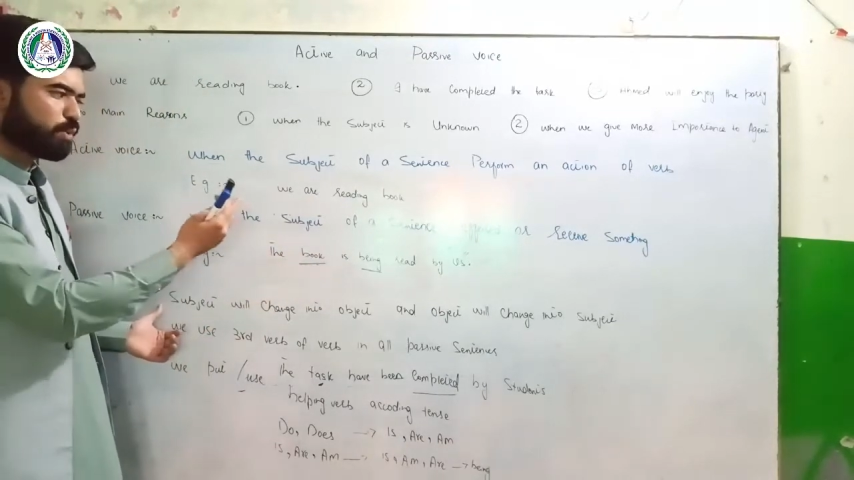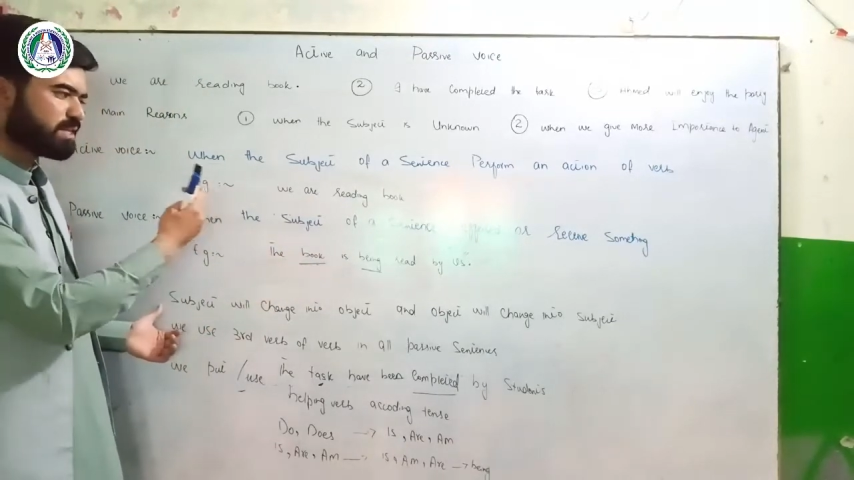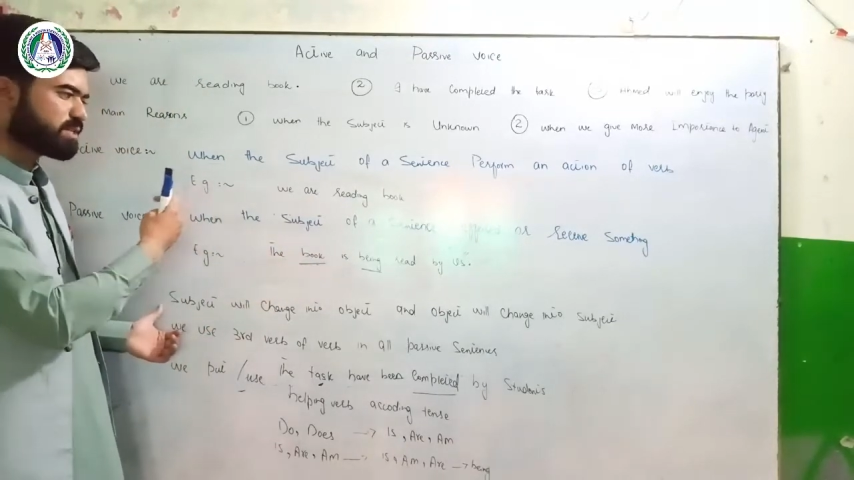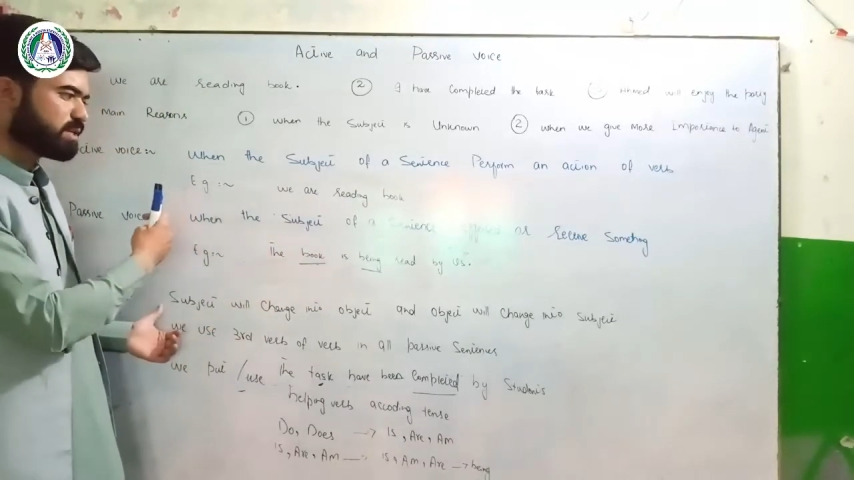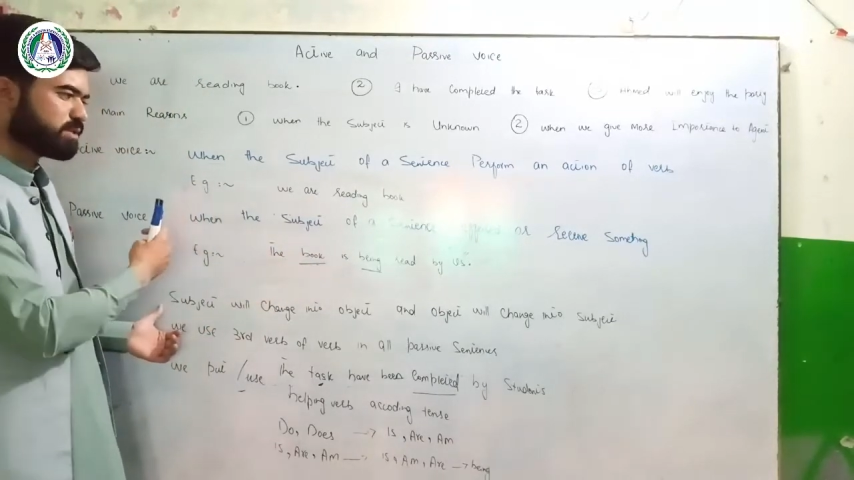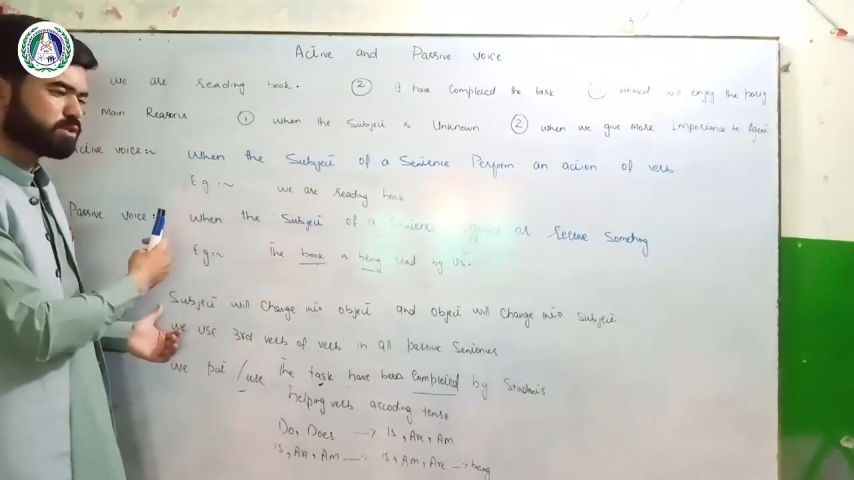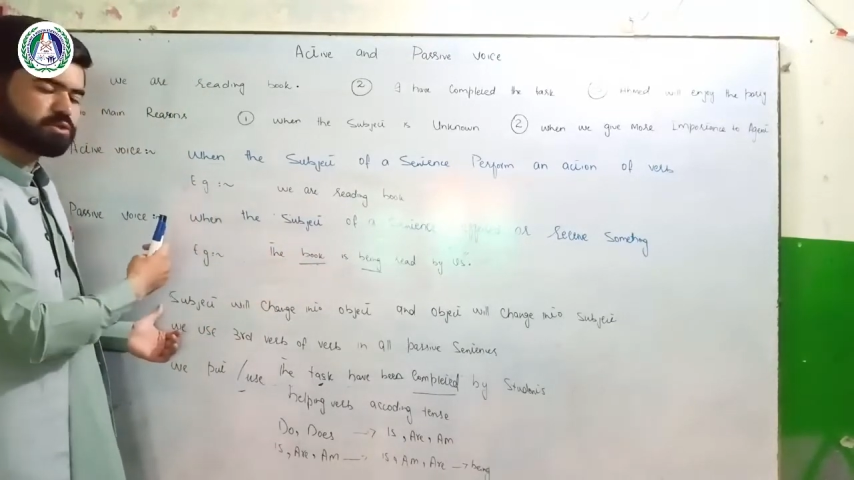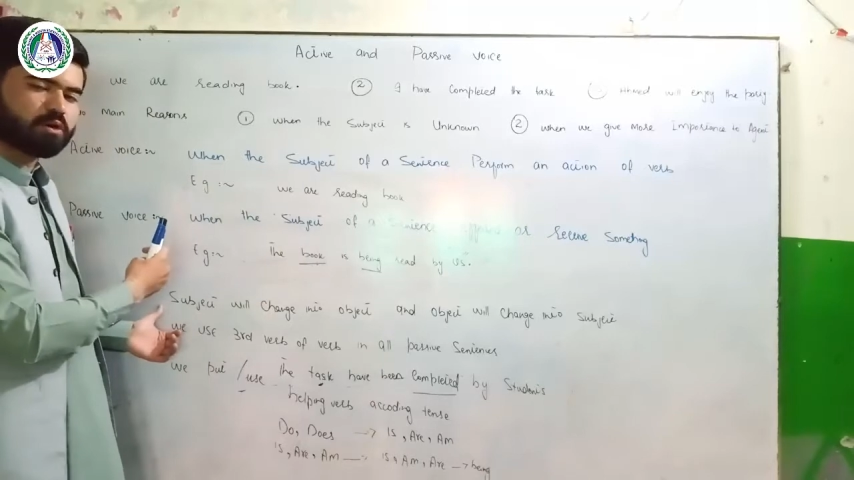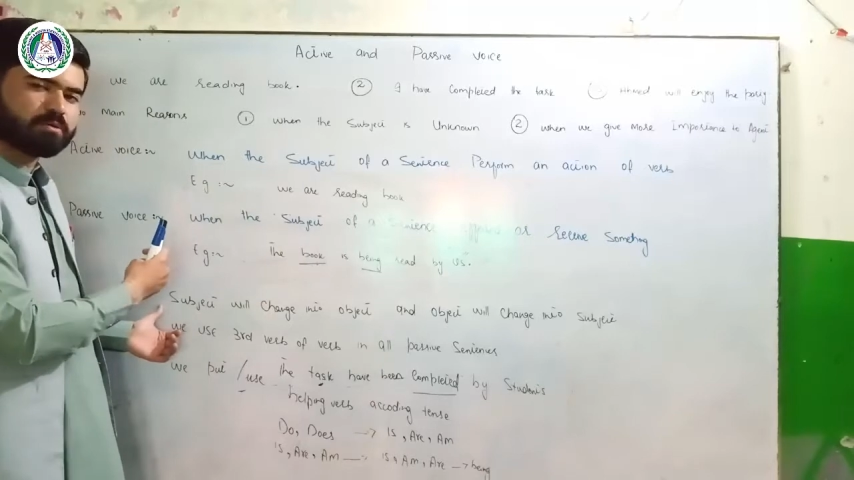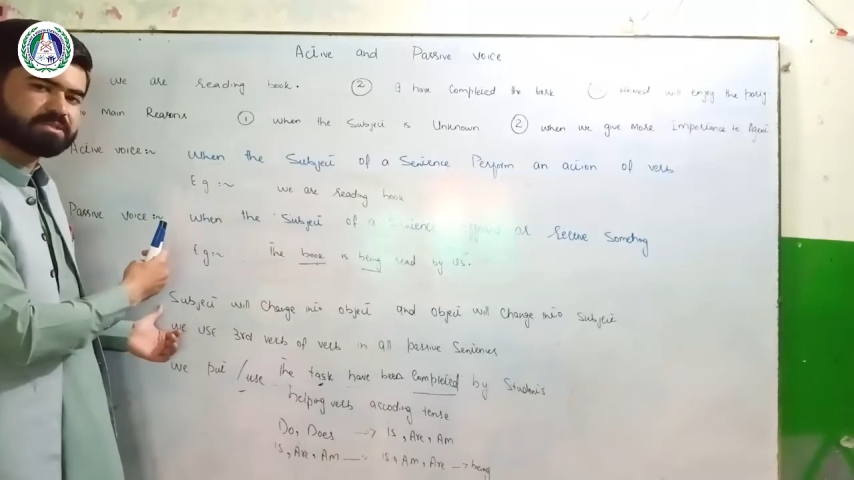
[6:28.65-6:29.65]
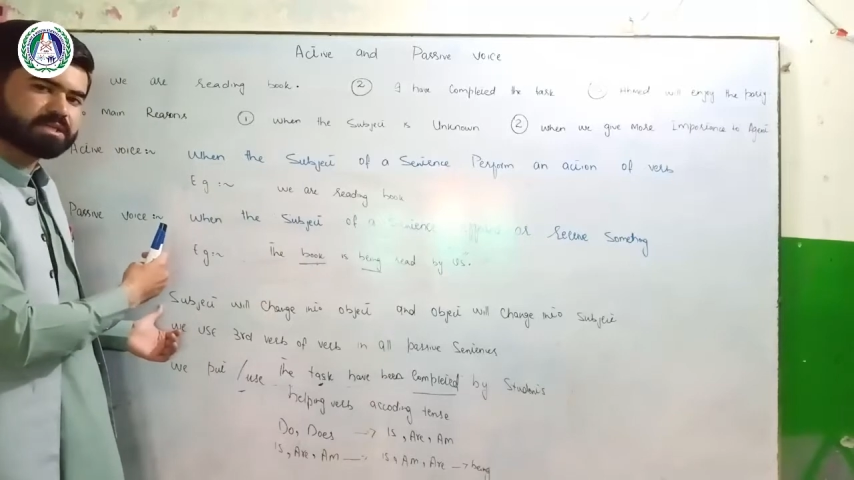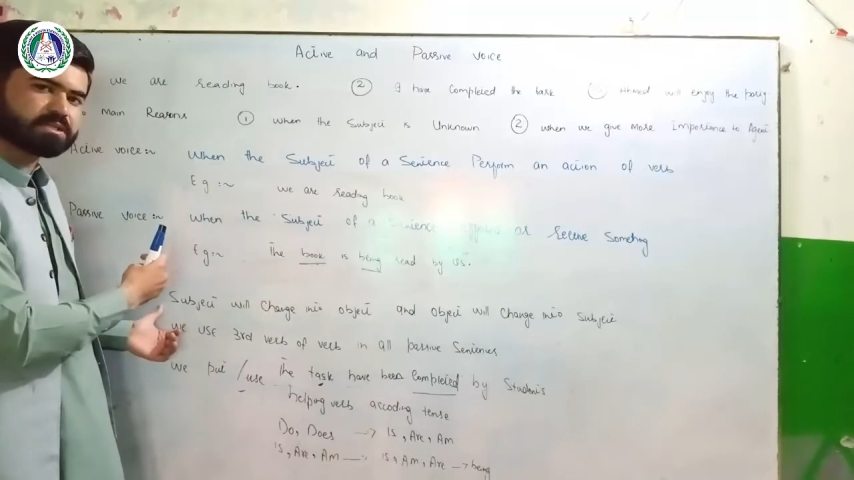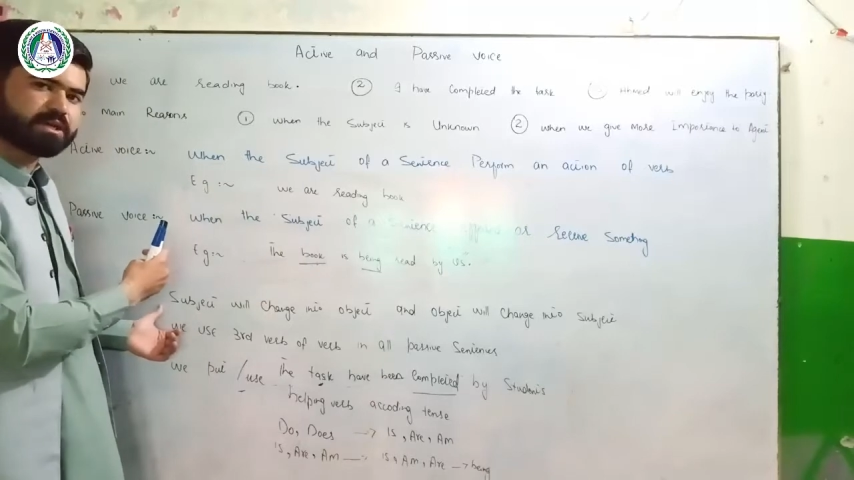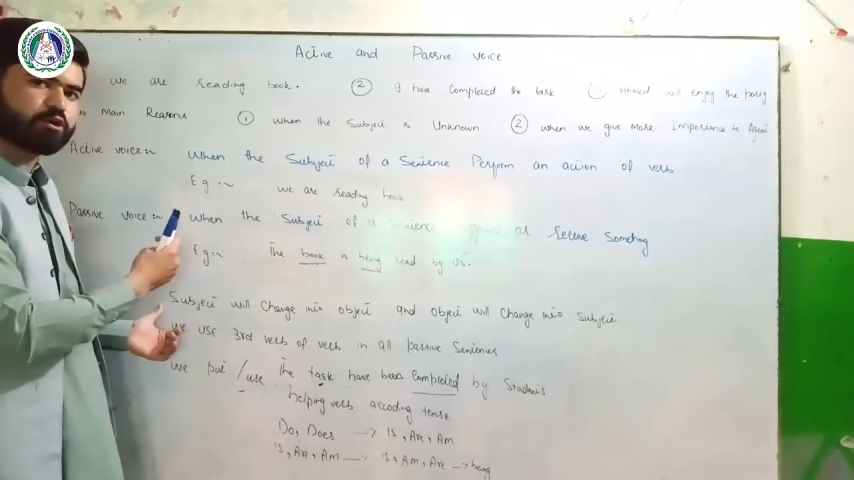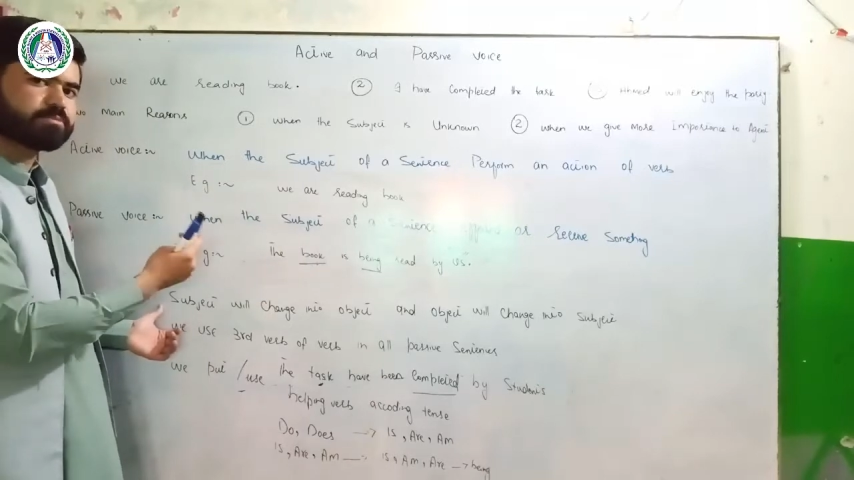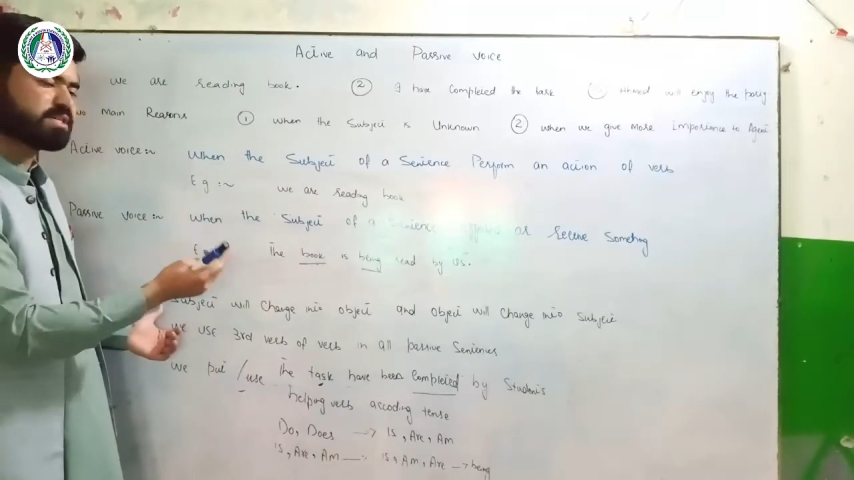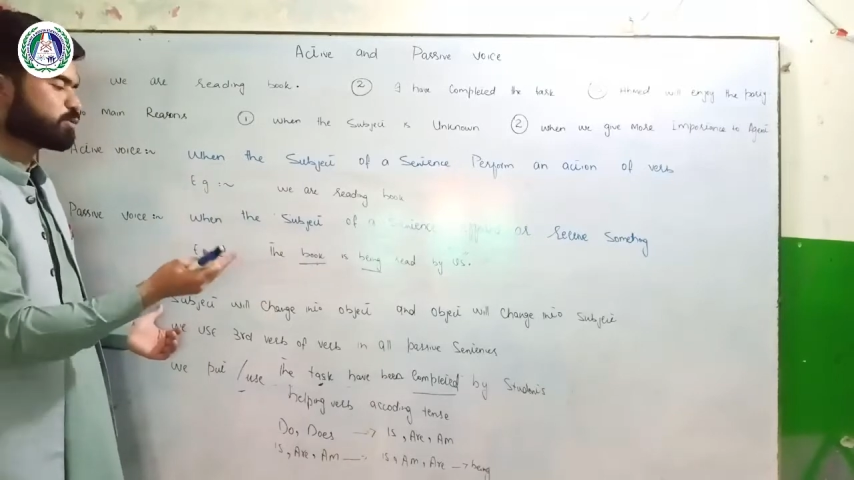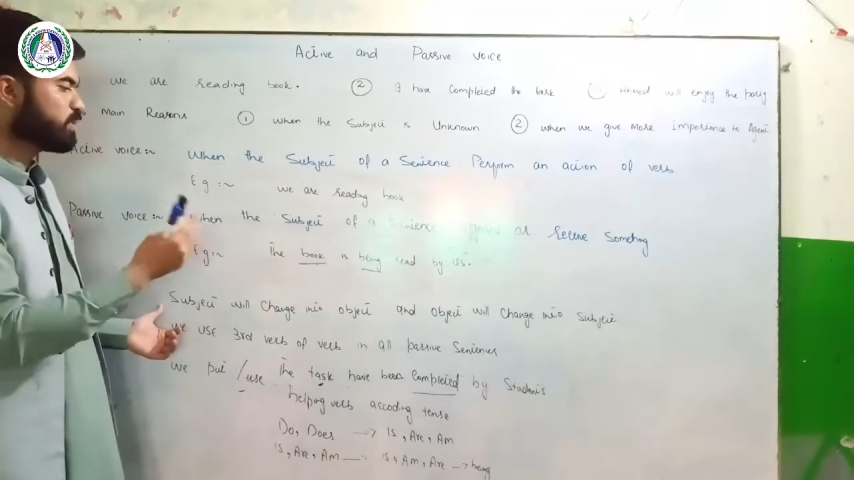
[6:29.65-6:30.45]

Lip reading: will change into object and object